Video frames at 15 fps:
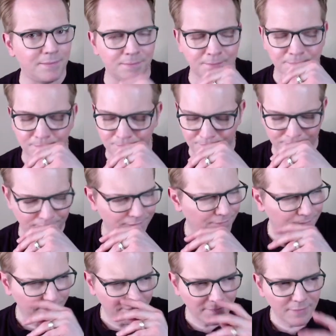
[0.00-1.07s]
to
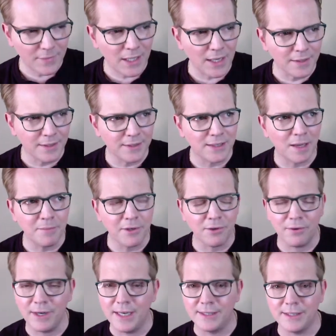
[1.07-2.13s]
some
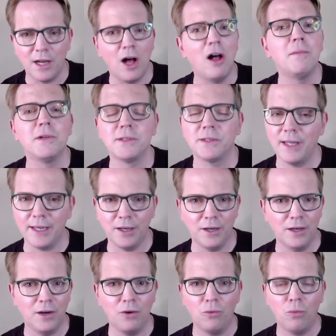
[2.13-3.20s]
degree, it's almost like a,
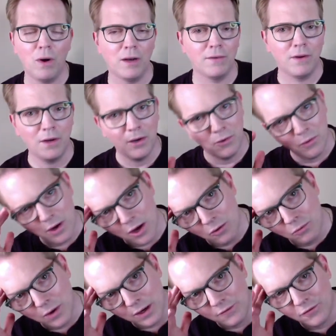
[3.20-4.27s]
a one a, a
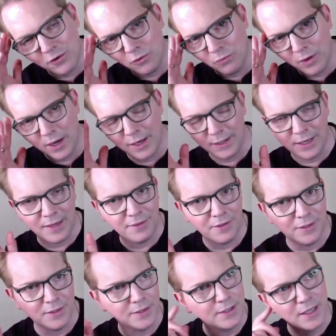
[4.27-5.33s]
one for one, and
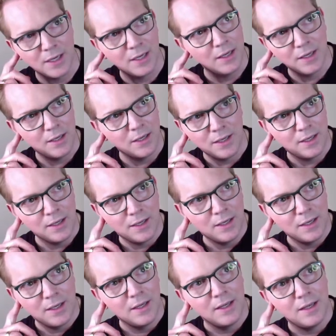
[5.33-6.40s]
there's
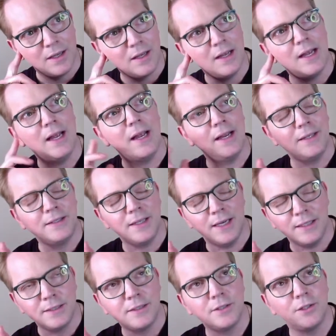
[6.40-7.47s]
it, it,
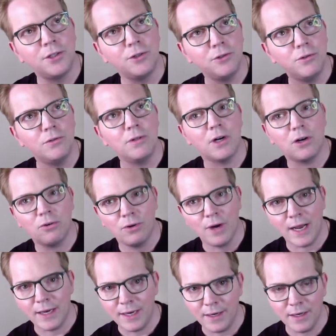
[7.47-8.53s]
it's to the
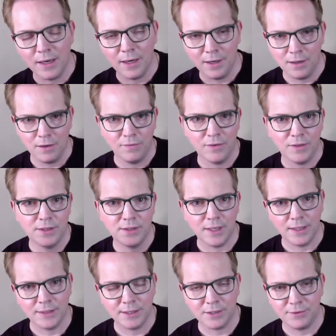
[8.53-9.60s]
credit of
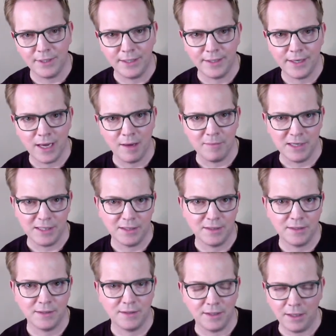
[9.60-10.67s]
sunscreen
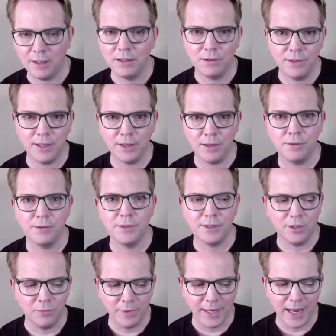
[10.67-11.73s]
chemists, including those
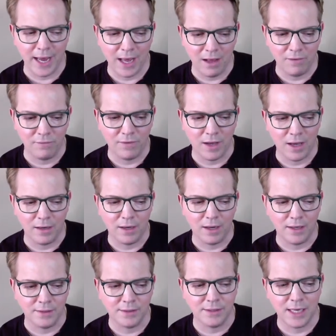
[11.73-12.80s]
that we have on,
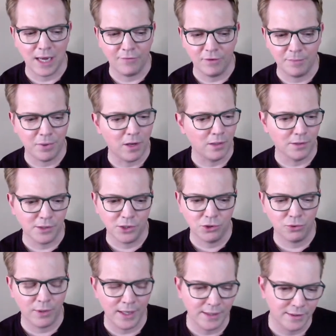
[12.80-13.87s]
on staff at Paula's
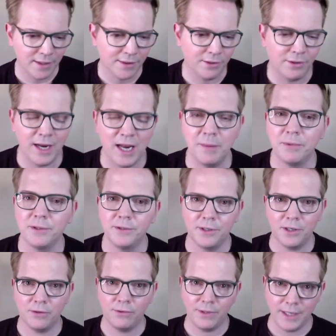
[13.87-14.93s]
Choice, that they're able to
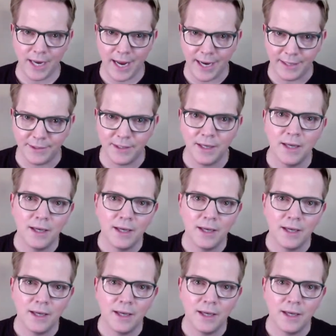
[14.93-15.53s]
create